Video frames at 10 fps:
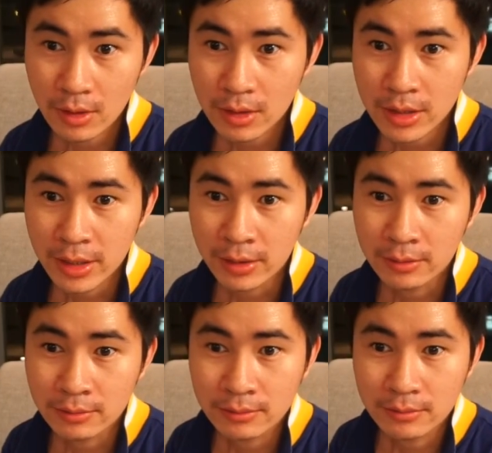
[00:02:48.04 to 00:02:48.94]

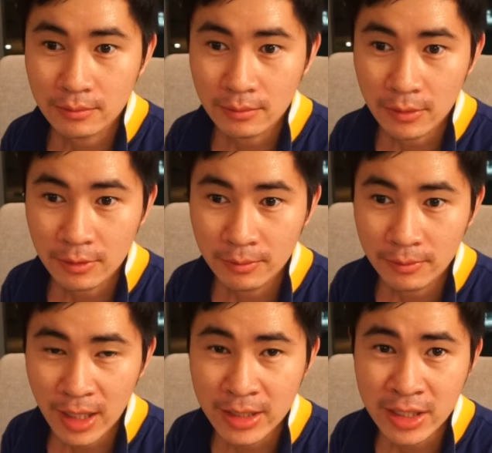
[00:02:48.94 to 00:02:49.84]
eating
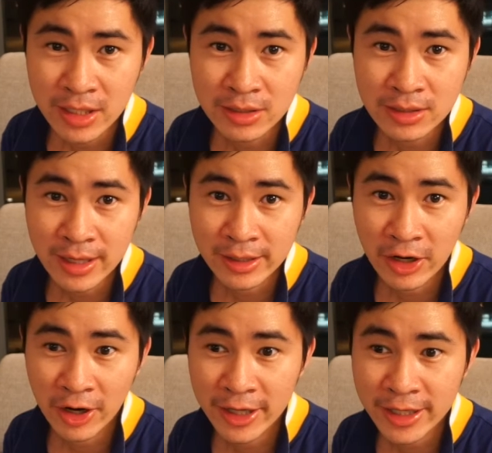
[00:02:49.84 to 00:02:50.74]
onions and
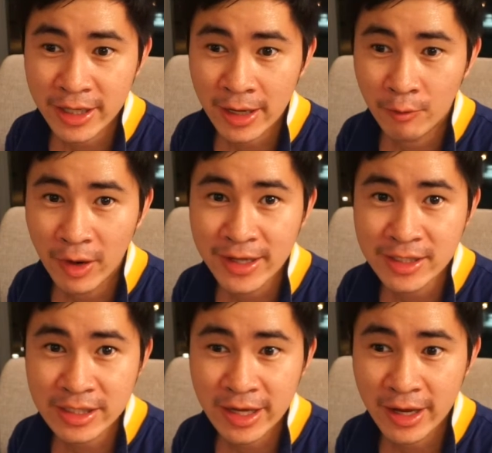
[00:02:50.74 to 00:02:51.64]
garlic and
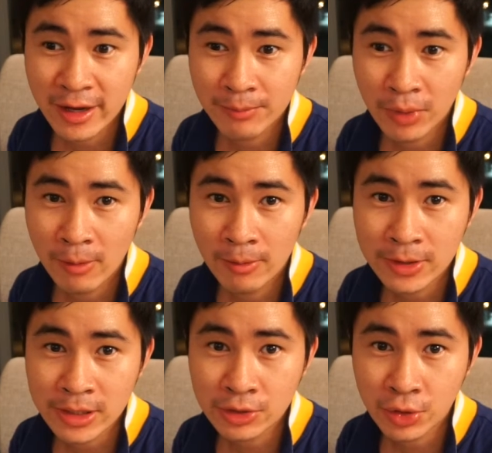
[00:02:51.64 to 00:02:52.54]
rice and
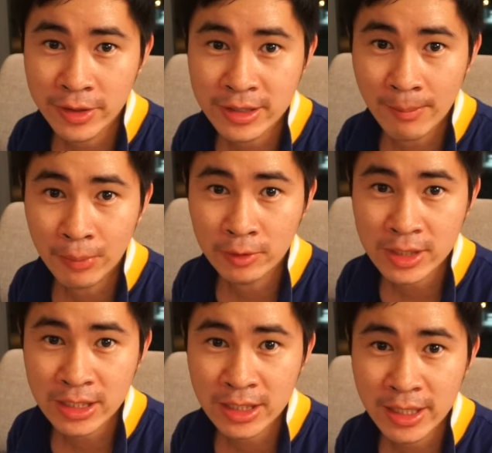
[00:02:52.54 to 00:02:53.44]
probably throwing some
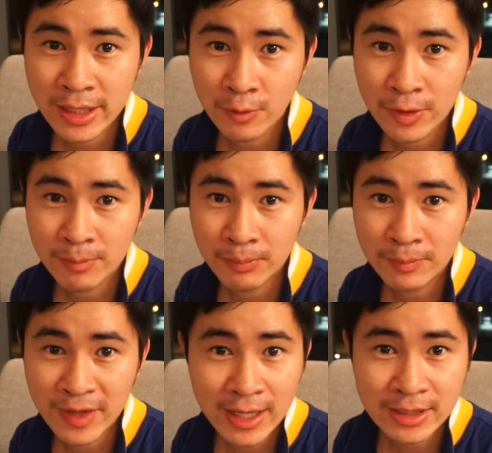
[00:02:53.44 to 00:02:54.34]
protein in it with
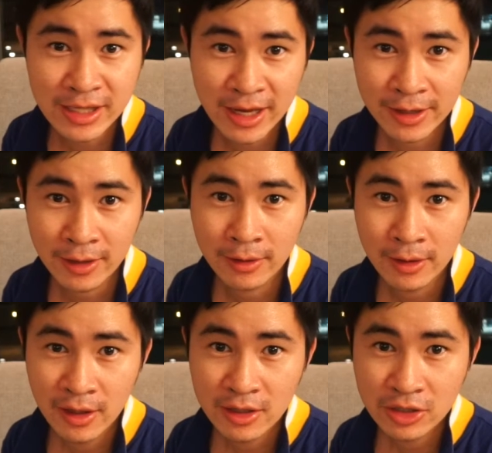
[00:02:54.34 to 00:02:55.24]
nuts and
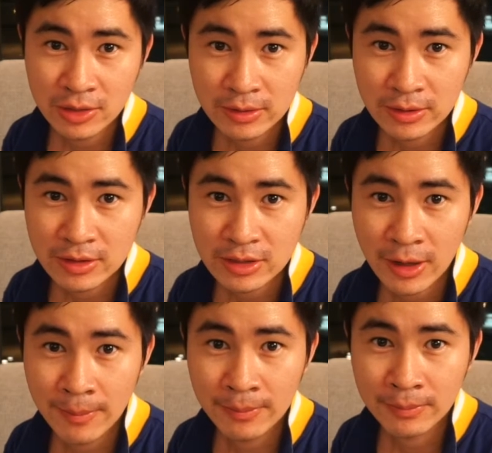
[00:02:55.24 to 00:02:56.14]

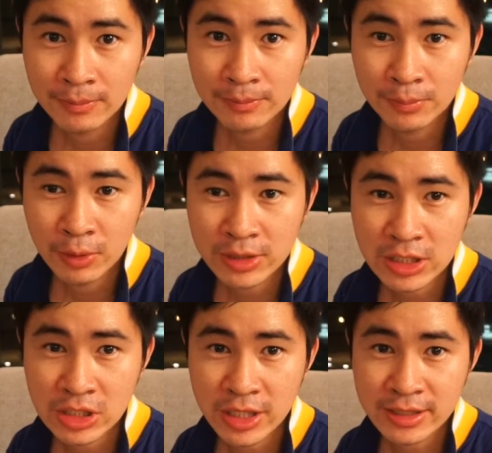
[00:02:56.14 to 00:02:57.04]
some
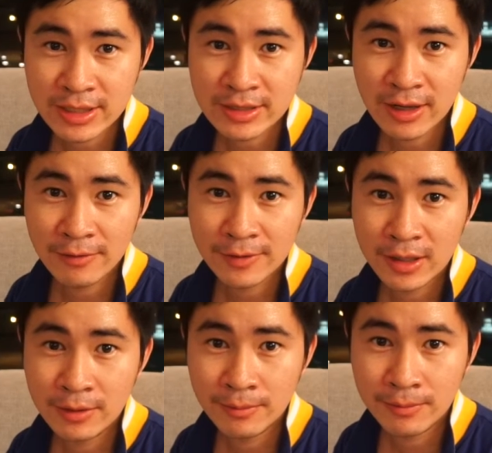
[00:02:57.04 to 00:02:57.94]
protein shakes and stuff
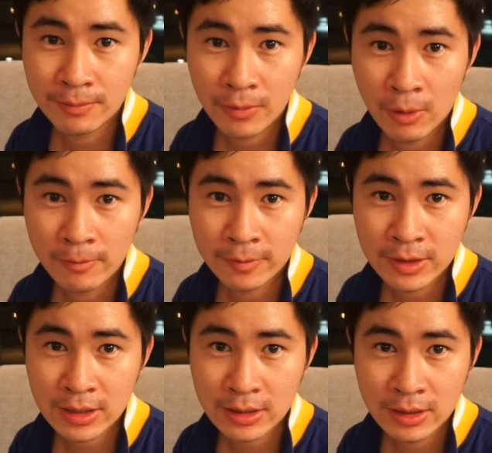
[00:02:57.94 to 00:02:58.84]
and
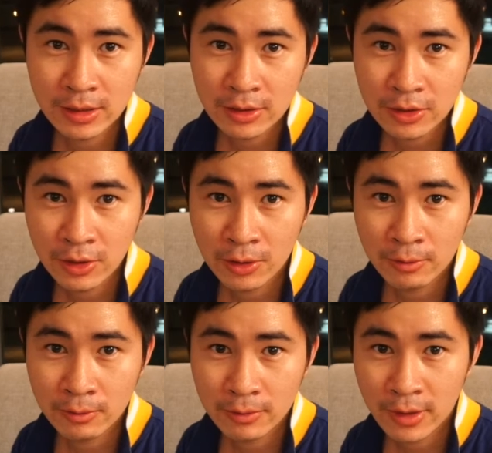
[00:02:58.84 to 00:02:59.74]
hopefully, you
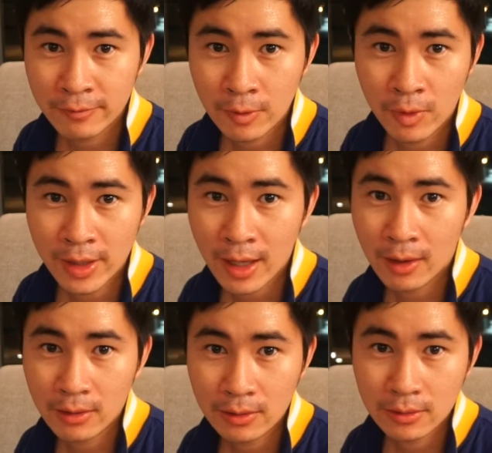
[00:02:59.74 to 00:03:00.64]
know, life will work
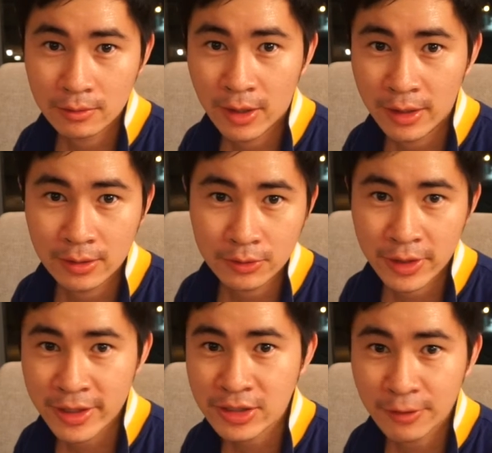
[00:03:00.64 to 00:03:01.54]
out, right?
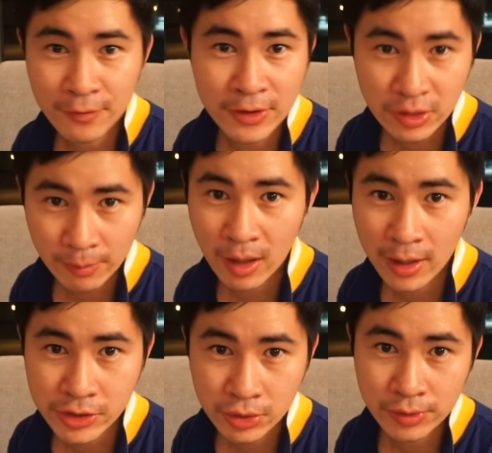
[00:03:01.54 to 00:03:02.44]
Today is the 1st of
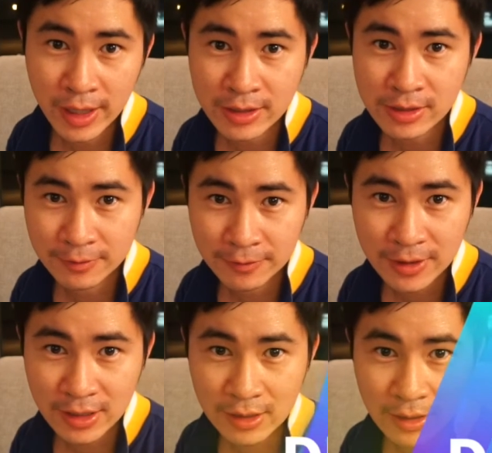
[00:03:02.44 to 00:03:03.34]
March
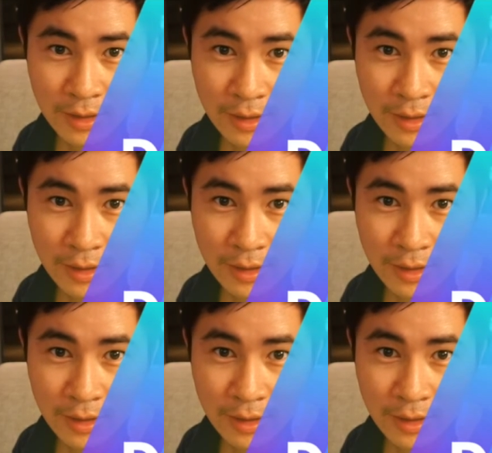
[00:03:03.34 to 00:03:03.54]
2015.